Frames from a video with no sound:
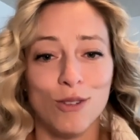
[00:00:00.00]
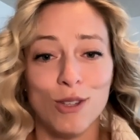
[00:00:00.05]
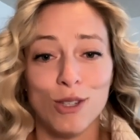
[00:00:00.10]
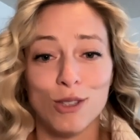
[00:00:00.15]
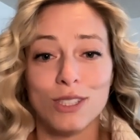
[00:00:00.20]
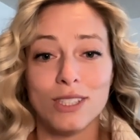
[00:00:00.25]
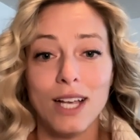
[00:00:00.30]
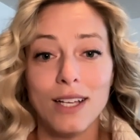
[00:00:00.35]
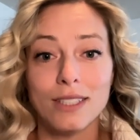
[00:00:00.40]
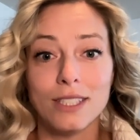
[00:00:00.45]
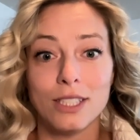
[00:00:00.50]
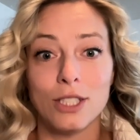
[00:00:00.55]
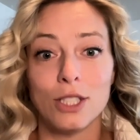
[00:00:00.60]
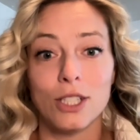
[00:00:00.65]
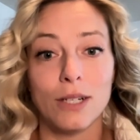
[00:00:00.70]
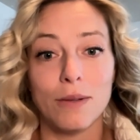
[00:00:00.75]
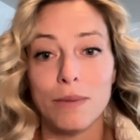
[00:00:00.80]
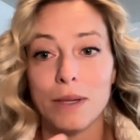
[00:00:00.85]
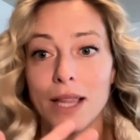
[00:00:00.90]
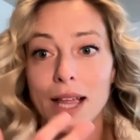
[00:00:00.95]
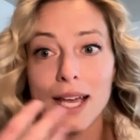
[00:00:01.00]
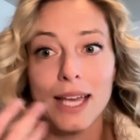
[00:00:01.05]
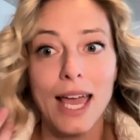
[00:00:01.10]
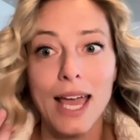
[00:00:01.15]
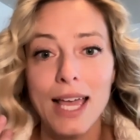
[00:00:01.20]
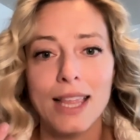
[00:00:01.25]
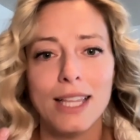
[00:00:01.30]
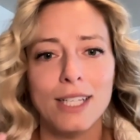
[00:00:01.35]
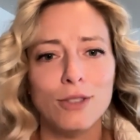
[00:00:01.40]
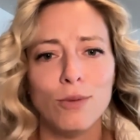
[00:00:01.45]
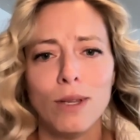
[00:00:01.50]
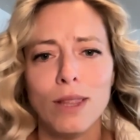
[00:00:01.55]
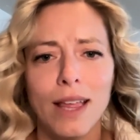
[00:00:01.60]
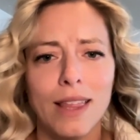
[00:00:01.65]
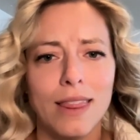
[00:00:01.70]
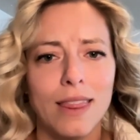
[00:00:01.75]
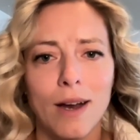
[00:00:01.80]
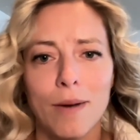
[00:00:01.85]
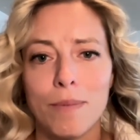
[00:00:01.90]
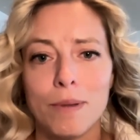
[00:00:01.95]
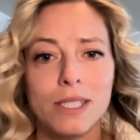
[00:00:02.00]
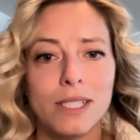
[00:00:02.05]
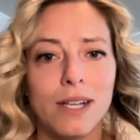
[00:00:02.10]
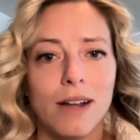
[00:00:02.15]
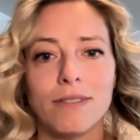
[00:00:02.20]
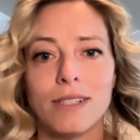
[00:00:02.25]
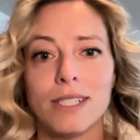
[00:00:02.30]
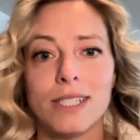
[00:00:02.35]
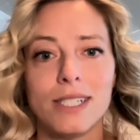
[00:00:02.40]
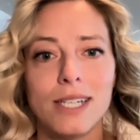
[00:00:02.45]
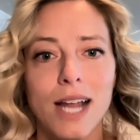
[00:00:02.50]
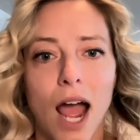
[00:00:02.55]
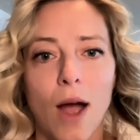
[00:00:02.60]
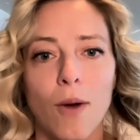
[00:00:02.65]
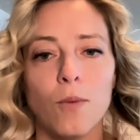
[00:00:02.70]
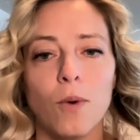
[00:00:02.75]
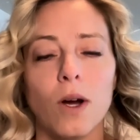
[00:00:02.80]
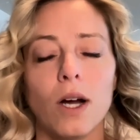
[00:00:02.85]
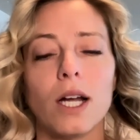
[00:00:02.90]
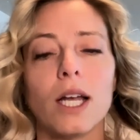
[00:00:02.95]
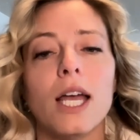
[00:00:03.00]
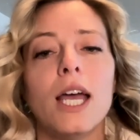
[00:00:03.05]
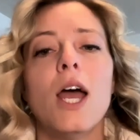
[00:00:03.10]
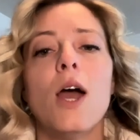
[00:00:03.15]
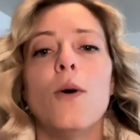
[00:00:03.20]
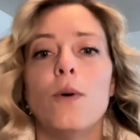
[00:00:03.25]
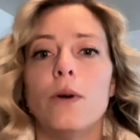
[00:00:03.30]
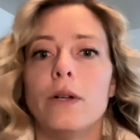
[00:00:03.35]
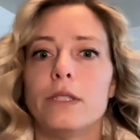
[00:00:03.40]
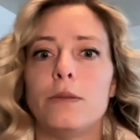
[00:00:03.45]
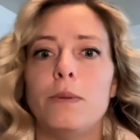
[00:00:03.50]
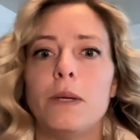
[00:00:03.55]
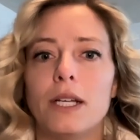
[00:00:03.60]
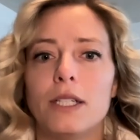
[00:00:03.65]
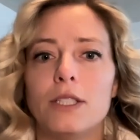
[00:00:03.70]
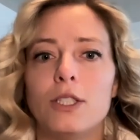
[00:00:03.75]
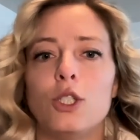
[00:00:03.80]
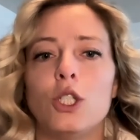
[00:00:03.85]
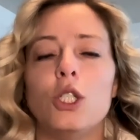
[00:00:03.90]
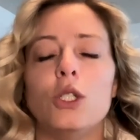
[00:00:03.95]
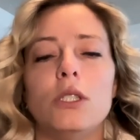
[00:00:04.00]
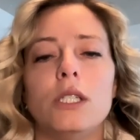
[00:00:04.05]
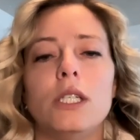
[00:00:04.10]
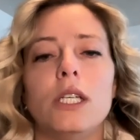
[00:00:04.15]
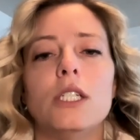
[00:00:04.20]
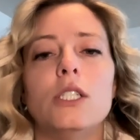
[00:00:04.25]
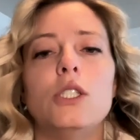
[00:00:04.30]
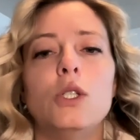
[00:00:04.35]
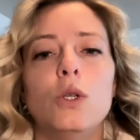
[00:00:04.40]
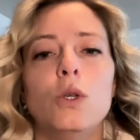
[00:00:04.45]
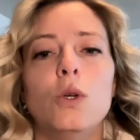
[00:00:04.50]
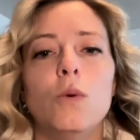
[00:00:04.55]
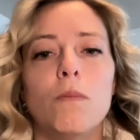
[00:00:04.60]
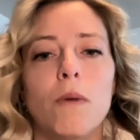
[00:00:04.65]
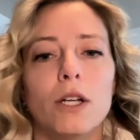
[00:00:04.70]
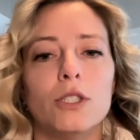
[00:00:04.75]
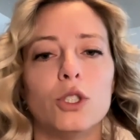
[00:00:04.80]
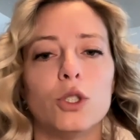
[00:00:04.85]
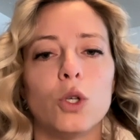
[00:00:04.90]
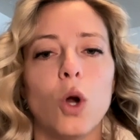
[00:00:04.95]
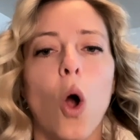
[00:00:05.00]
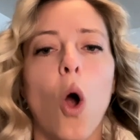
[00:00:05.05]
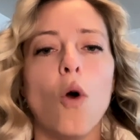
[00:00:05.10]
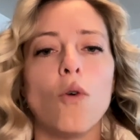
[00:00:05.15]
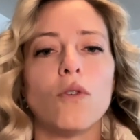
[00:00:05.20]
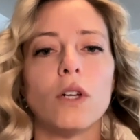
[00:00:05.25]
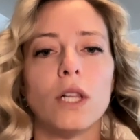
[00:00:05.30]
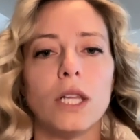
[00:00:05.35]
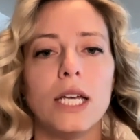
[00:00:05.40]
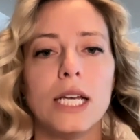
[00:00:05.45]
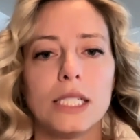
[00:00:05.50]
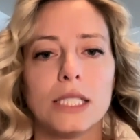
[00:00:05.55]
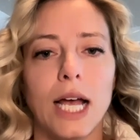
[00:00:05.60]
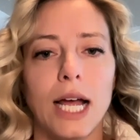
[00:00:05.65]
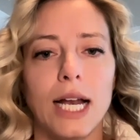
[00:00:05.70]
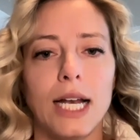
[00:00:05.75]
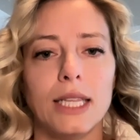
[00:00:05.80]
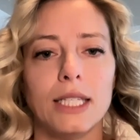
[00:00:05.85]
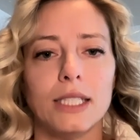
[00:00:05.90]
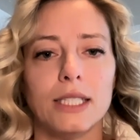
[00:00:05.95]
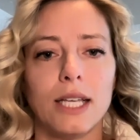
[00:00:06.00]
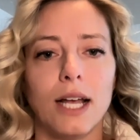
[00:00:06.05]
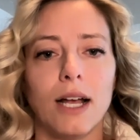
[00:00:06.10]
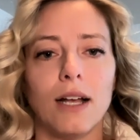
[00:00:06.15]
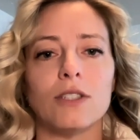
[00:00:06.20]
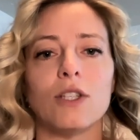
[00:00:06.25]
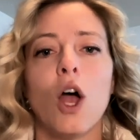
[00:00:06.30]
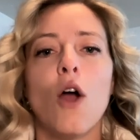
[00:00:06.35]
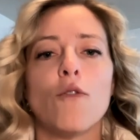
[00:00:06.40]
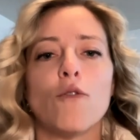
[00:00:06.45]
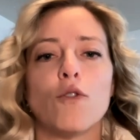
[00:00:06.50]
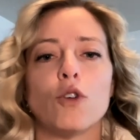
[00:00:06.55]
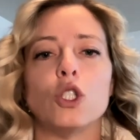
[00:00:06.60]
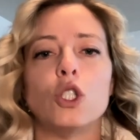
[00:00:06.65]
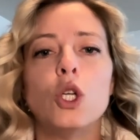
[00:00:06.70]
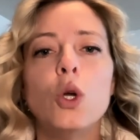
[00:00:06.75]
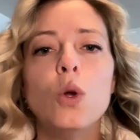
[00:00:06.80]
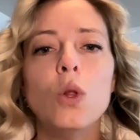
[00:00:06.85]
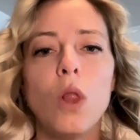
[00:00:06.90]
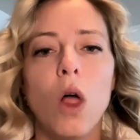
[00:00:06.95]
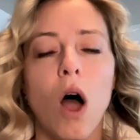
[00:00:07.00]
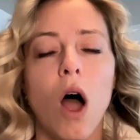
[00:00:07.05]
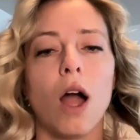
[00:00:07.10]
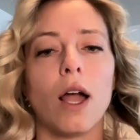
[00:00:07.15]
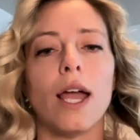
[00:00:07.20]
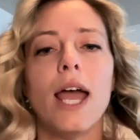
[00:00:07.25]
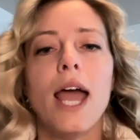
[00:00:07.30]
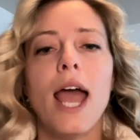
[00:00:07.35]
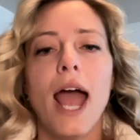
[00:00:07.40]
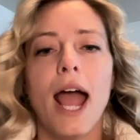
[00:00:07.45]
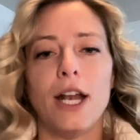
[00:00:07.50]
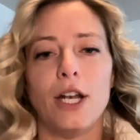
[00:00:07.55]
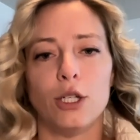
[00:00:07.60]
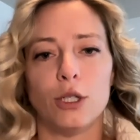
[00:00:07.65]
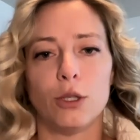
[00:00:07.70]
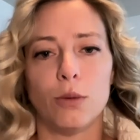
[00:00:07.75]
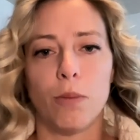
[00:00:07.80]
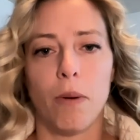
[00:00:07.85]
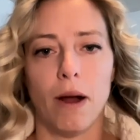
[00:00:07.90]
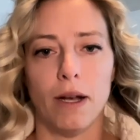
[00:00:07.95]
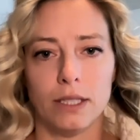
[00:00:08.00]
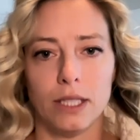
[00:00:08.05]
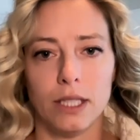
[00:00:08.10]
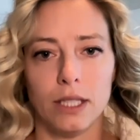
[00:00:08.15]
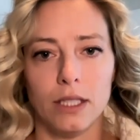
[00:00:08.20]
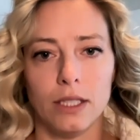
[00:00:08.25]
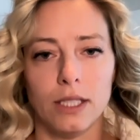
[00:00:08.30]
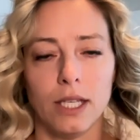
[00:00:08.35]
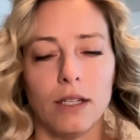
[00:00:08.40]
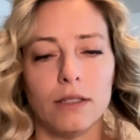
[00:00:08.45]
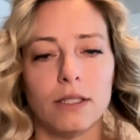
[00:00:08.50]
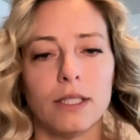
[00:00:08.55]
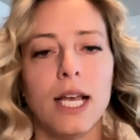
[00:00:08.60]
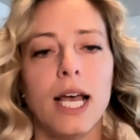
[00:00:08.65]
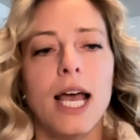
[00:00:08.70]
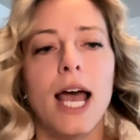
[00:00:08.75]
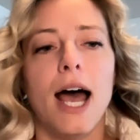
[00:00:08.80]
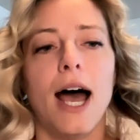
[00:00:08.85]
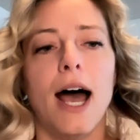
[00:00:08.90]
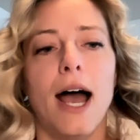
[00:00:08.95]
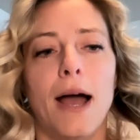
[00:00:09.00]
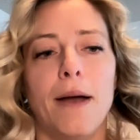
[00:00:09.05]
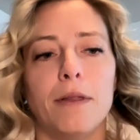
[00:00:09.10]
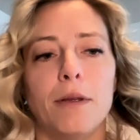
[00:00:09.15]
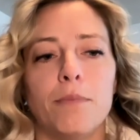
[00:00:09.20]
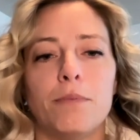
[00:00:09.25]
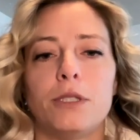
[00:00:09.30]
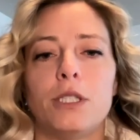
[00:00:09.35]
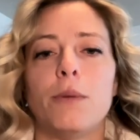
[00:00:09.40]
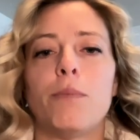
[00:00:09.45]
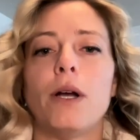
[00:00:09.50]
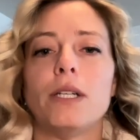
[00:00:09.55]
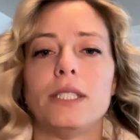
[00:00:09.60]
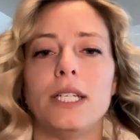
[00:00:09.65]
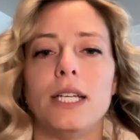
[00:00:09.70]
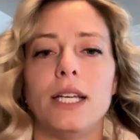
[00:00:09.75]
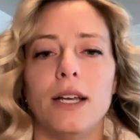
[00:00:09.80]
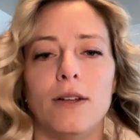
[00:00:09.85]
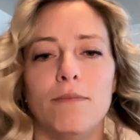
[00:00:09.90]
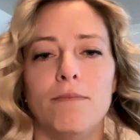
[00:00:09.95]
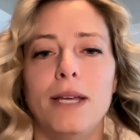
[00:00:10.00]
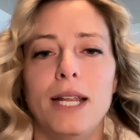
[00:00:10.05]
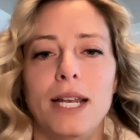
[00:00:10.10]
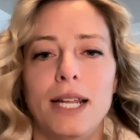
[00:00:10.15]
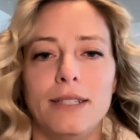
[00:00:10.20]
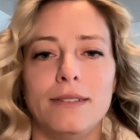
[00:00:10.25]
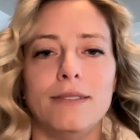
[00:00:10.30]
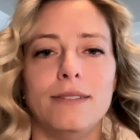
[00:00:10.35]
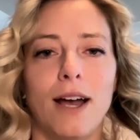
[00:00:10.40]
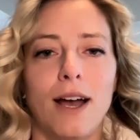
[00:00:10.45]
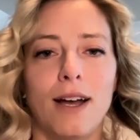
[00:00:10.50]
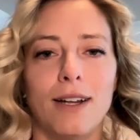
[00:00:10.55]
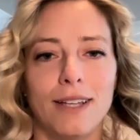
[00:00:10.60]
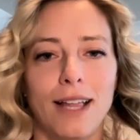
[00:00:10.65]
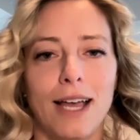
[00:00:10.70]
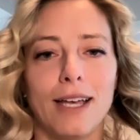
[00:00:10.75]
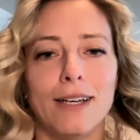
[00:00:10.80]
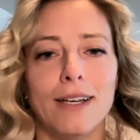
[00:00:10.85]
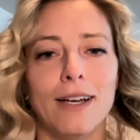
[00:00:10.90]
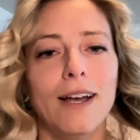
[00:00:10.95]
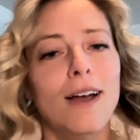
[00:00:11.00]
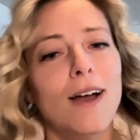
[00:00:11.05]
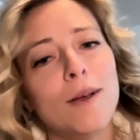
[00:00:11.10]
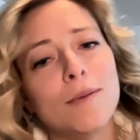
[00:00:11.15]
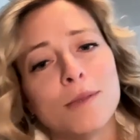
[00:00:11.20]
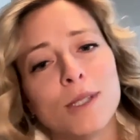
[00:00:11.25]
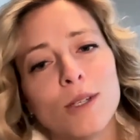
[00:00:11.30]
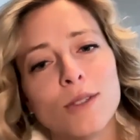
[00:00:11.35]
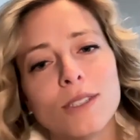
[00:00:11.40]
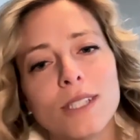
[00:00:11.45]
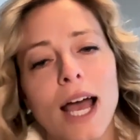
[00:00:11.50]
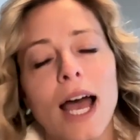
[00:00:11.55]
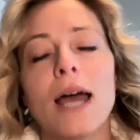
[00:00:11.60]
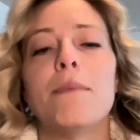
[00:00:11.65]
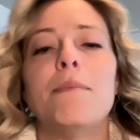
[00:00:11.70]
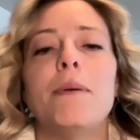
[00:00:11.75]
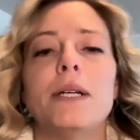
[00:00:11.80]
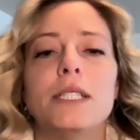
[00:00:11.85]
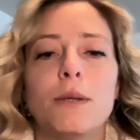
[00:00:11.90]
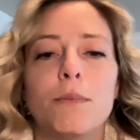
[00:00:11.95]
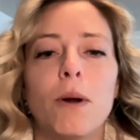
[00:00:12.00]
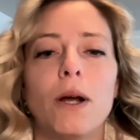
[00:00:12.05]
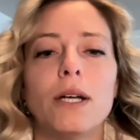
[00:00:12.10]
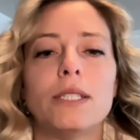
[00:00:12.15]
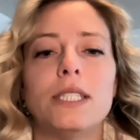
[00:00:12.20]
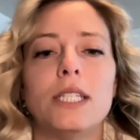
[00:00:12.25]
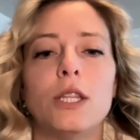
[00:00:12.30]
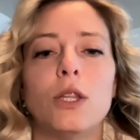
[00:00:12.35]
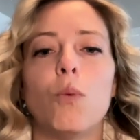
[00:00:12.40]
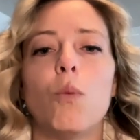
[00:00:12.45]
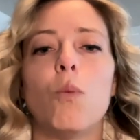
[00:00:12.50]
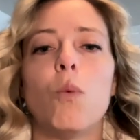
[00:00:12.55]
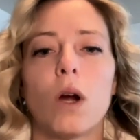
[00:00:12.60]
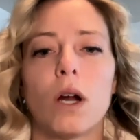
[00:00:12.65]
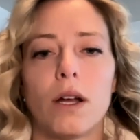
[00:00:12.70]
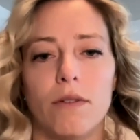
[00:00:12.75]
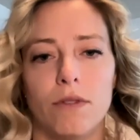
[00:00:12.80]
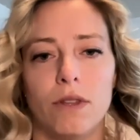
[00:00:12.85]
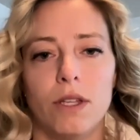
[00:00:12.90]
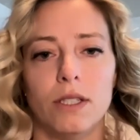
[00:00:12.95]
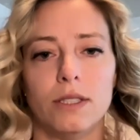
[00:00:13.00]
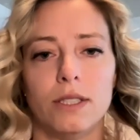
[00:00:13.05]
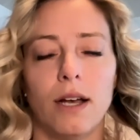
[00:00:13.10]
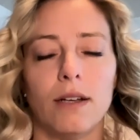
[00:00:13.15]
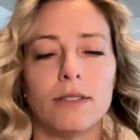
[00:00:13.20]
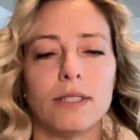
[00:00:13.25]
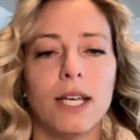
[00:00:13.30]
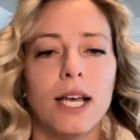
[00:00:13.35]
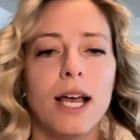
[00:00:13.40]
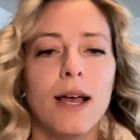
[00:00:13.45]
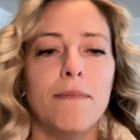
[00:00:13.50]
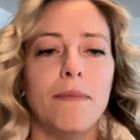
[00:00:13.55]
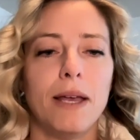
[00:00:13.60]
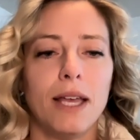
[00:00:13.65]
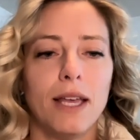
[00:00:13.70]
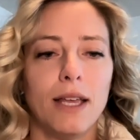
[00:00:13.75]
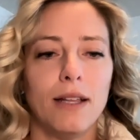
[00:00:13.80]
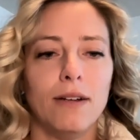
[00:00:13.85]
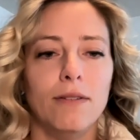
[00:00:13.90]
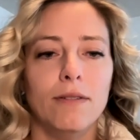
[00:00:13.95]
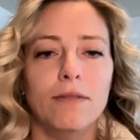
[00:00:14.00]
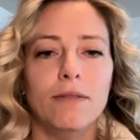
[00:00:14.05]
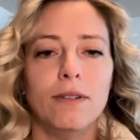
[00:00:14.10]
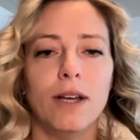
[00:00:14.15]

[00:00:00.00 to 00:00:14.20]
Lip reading: of those cells, and you're going to be like, hey, this red light therapy stuff does not work. Well, it's because you're using it too much. You're overly exciting the cells for too long, and you're depressing the cells. Depressing meaning not like, oh, I'm so sad, but depressing the work of the cells, making